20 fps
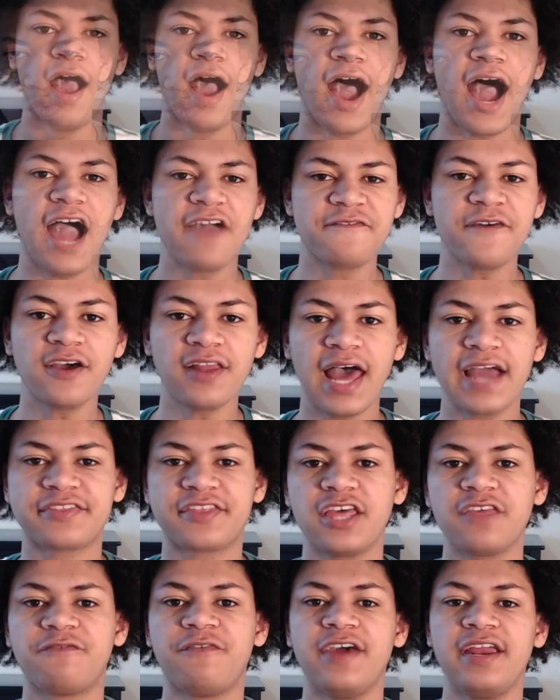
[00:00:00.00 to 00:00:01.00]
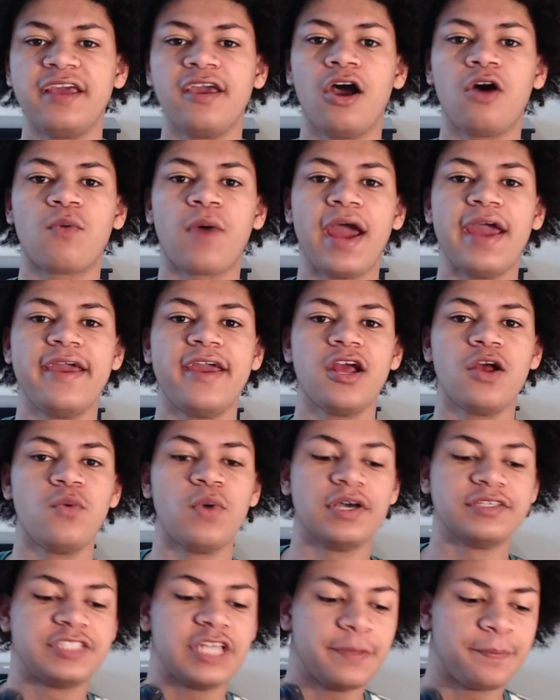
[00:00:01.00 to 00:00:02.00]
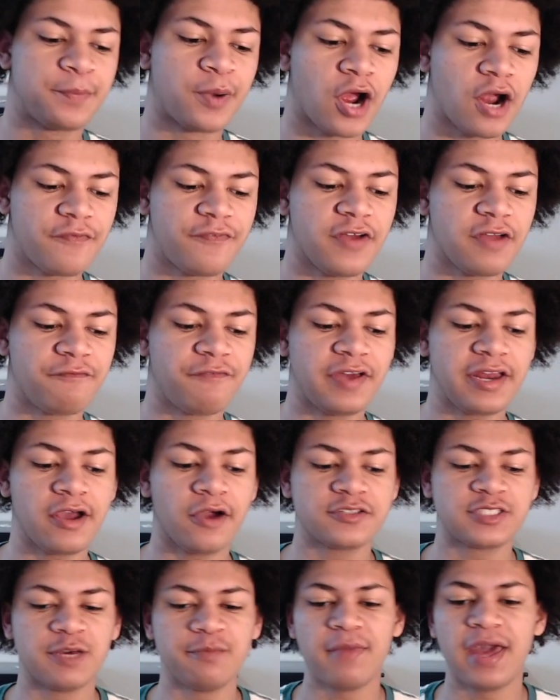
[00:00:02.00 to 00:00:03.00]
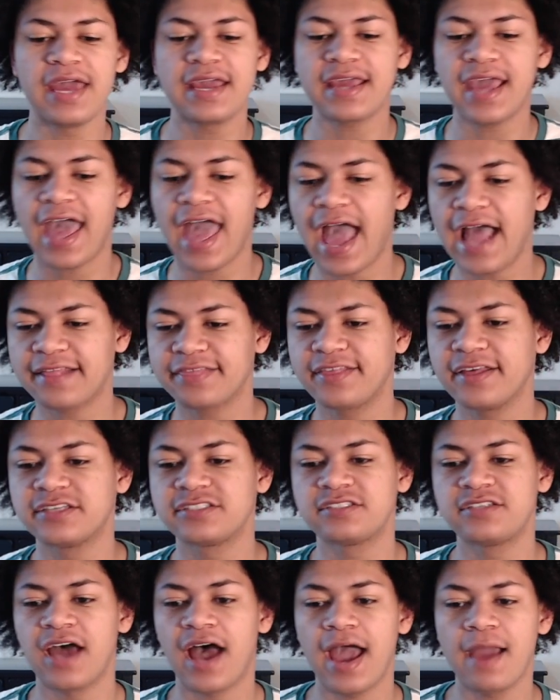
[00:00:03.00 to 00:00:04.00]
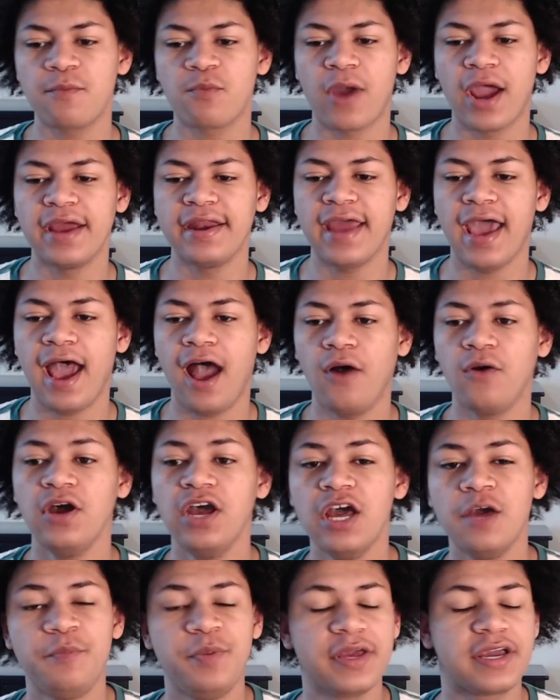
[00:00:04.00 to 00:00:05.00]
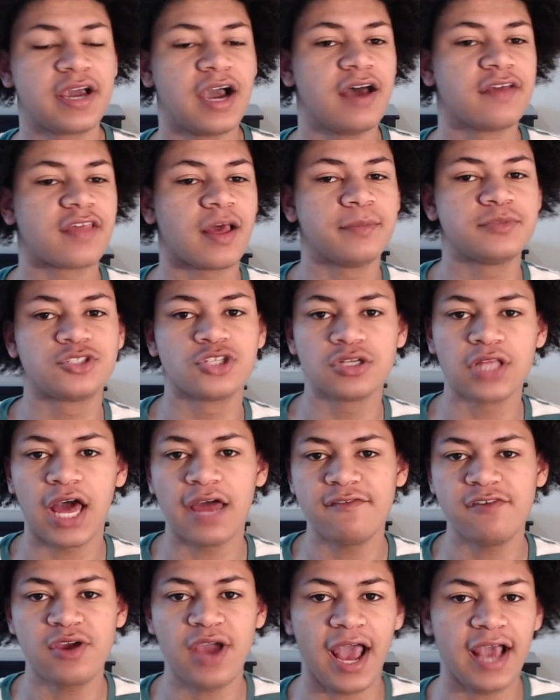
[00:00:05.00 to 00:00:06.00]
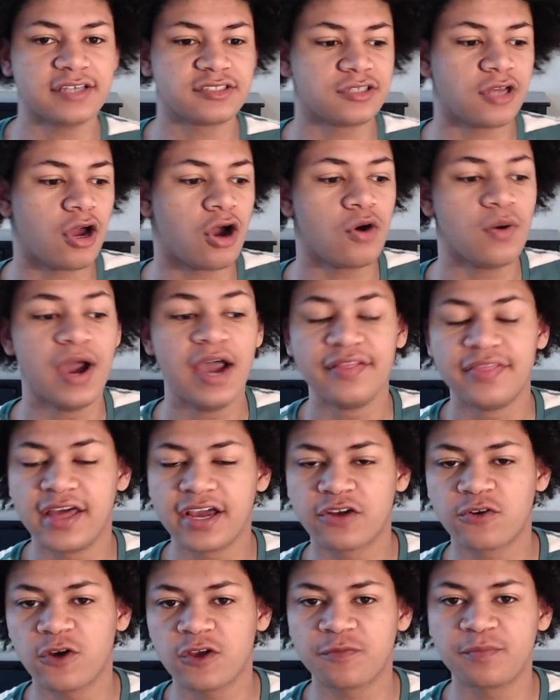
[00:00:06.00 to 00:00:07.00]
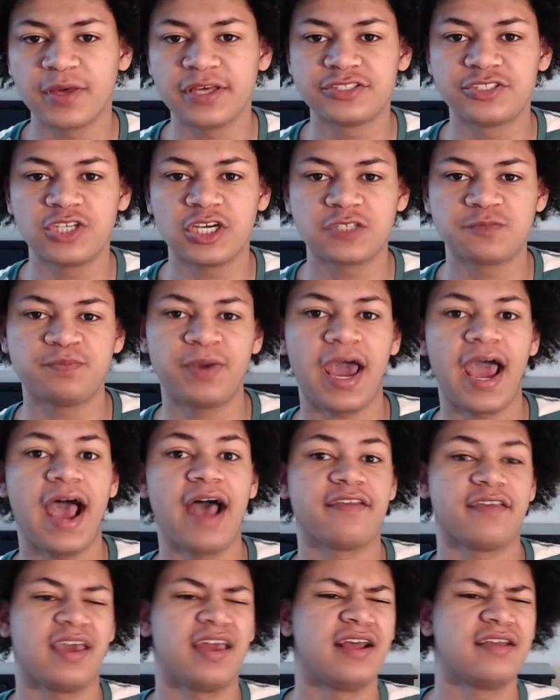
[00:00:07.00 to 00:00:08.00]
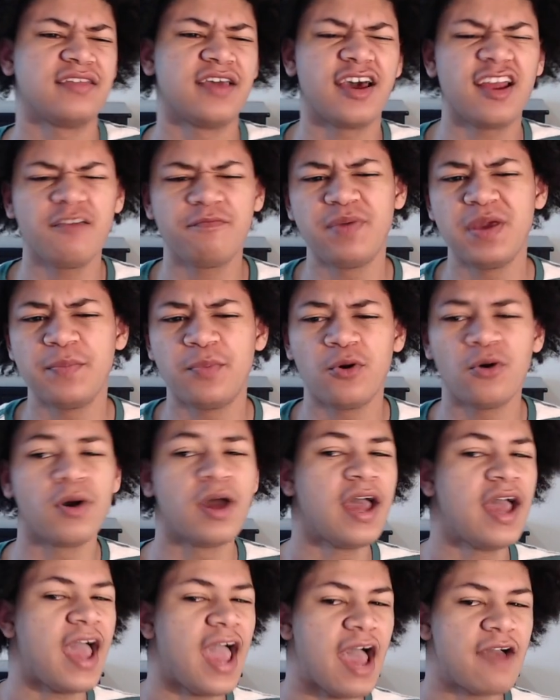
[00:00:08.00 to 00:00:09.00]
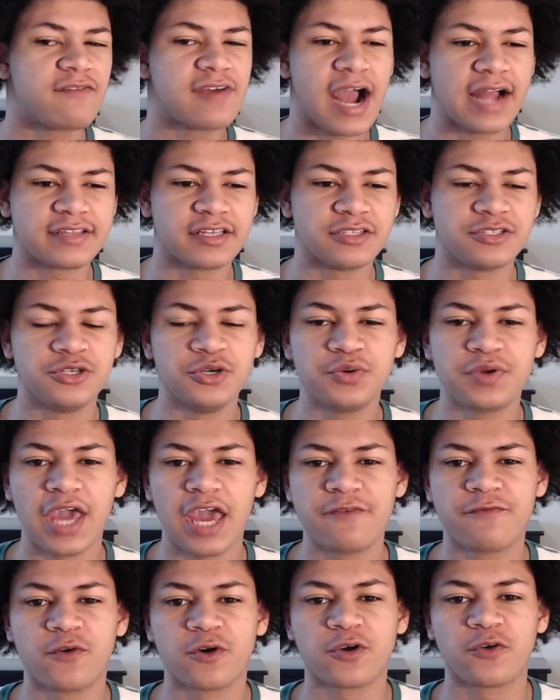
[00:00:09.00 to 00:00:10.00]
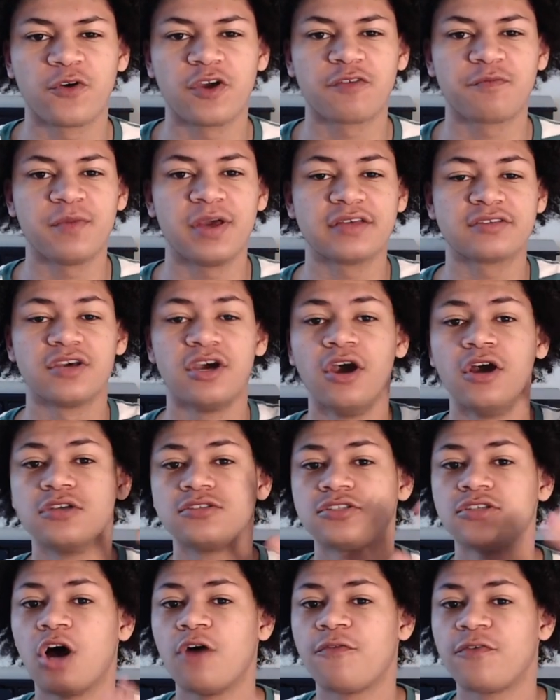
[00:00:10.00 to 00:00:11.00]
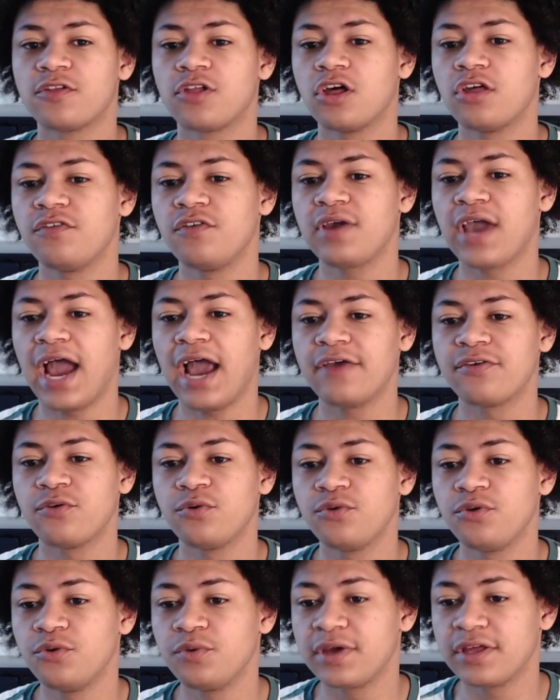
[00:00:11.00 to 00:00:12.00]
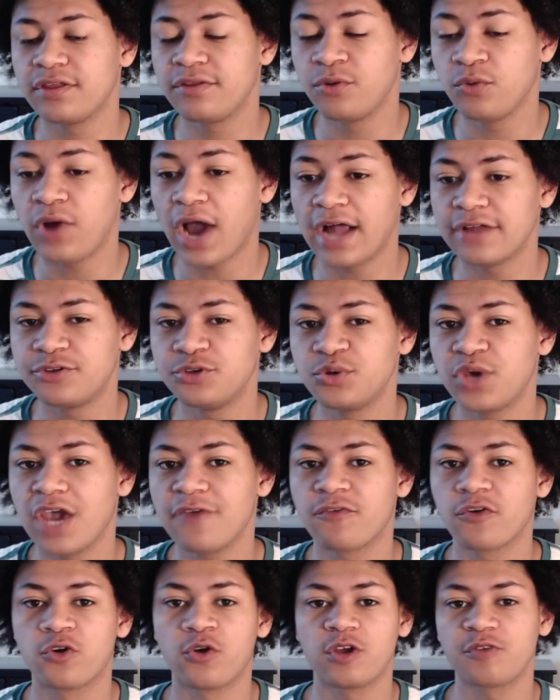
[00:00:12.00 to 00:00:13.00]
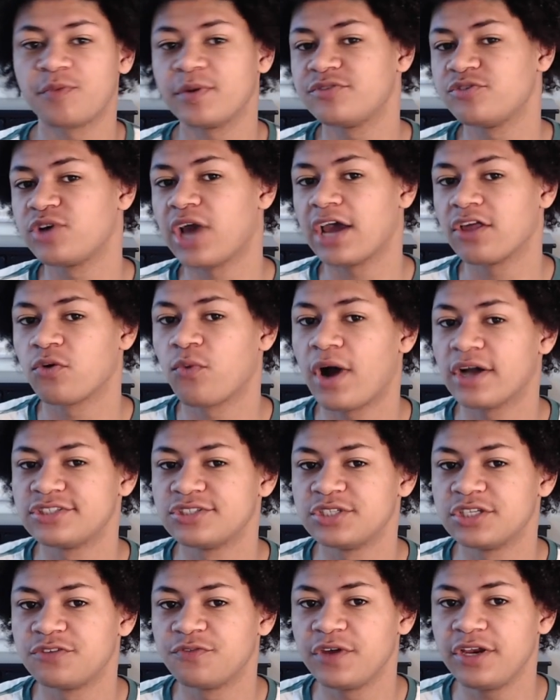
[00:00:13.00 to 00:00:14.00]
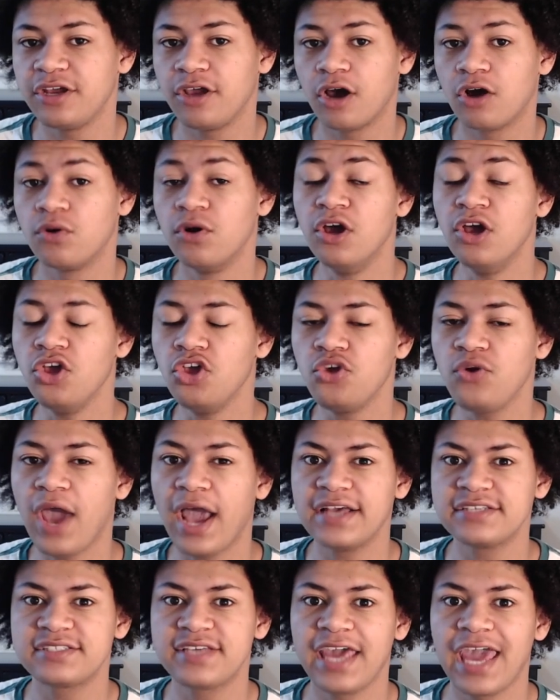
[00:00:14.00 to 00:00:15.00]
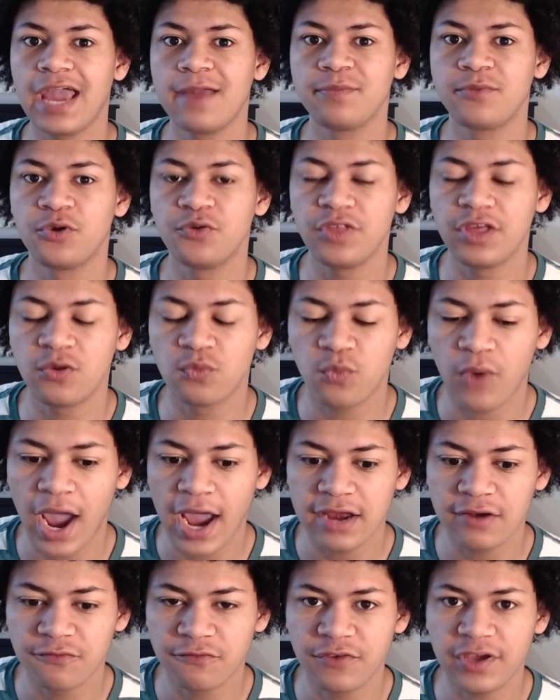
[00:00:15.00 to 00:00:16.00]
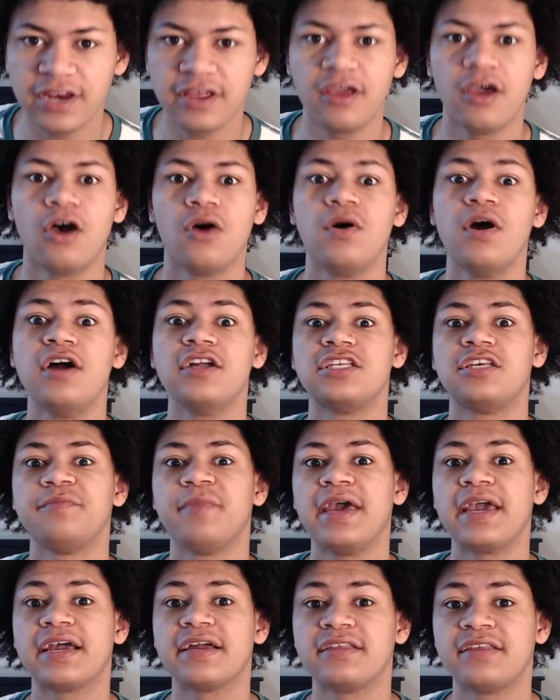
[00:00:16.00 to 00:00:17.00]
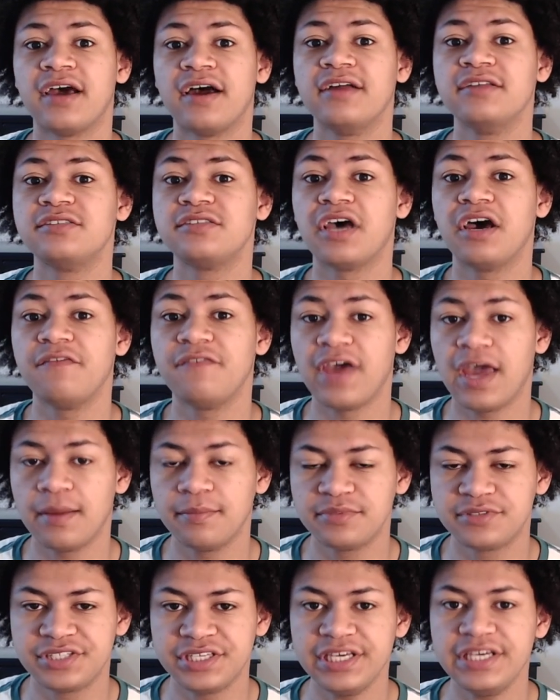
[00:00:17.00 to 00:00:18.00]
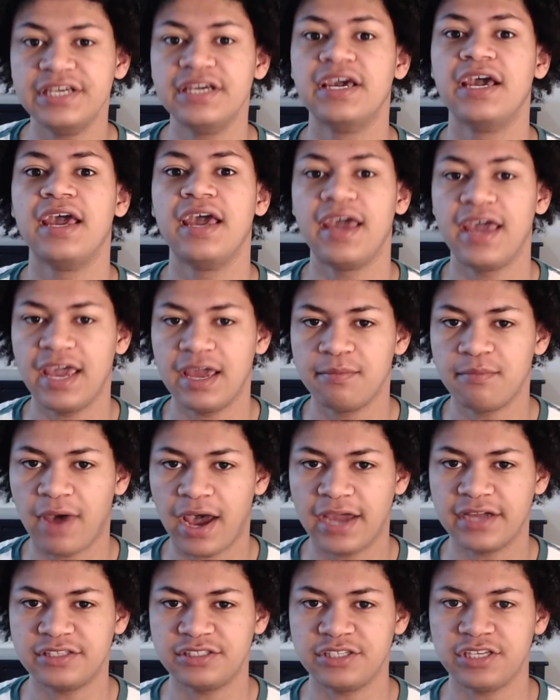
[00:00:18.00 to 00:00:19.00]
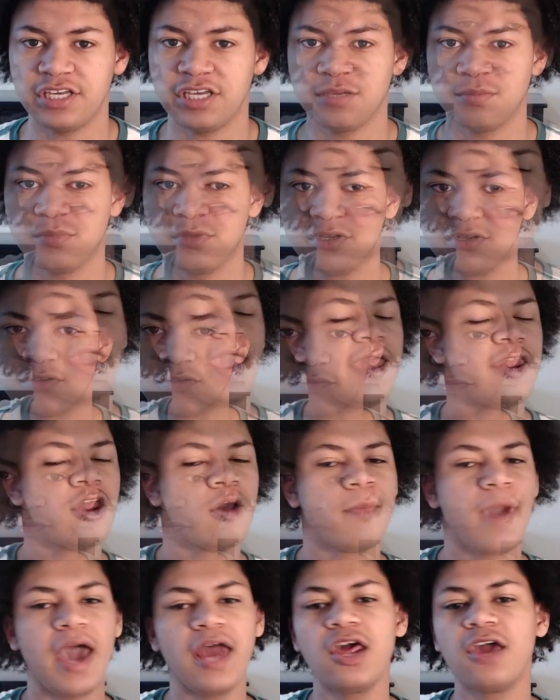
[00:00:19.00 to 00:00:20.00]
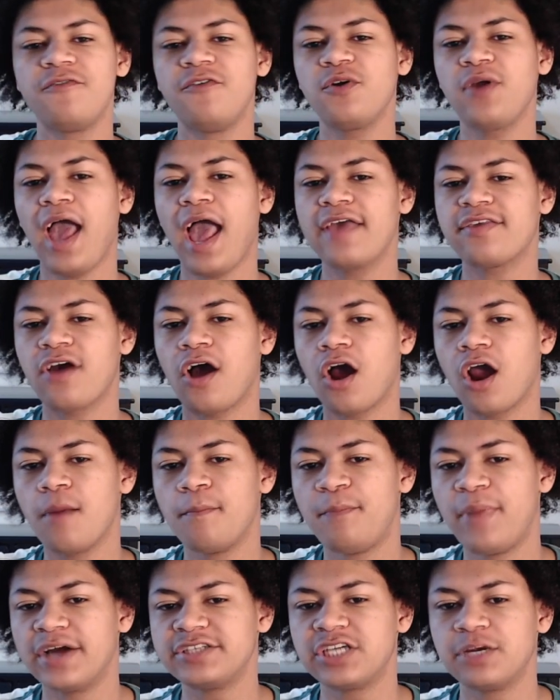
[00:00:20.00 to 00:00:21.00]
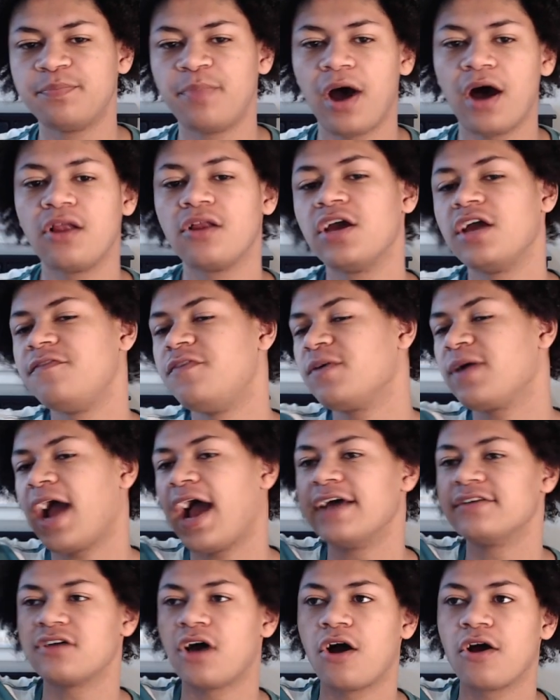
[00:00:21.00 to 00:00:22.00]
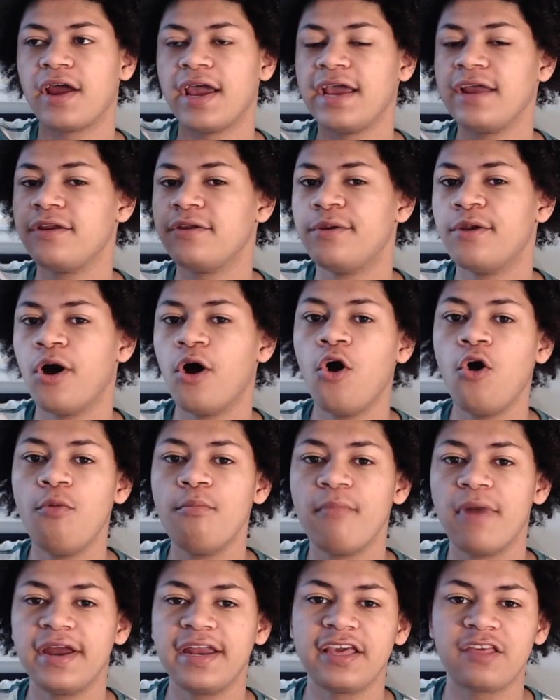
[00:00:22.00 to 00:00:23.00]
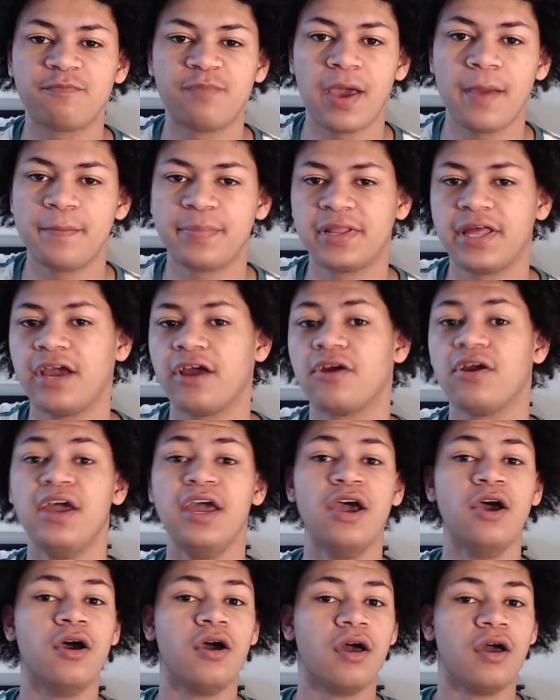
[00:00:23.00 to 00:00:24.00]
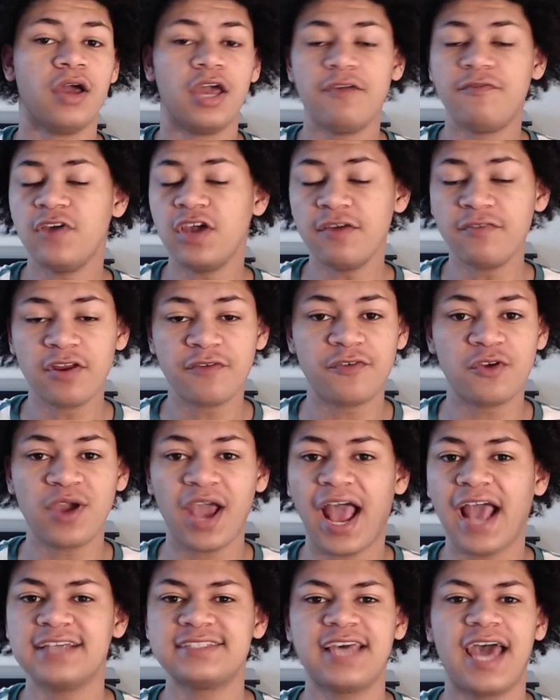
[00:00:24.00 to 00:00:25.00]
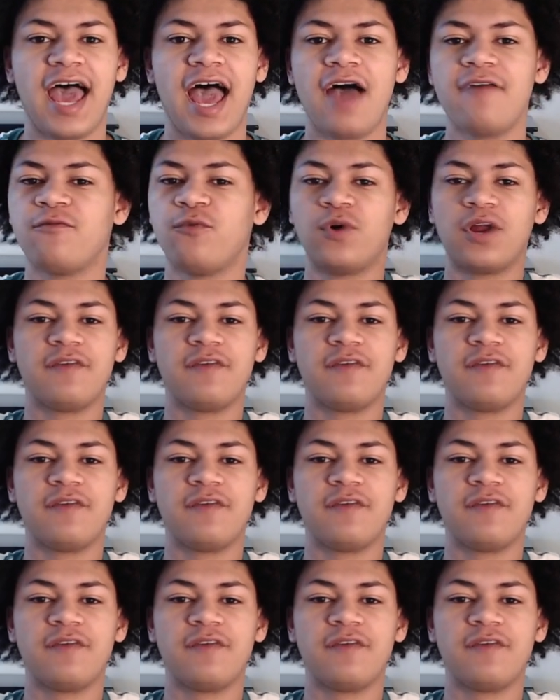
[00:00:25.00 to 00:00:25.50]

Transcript: I felt like this video right here was the perfect video to make at this time right now, because I'm sure a lot of you guys know that Christmas just passed and a ton of people have gotten two K for Christmas. So for those of you guys who do who got two K for Christmas, you guys are watching this video, you guys came to the right video to make tons of M T in My Team. And no matter if you guys are a budget baller, if you guys are a no money spent player, If, even if you guys have one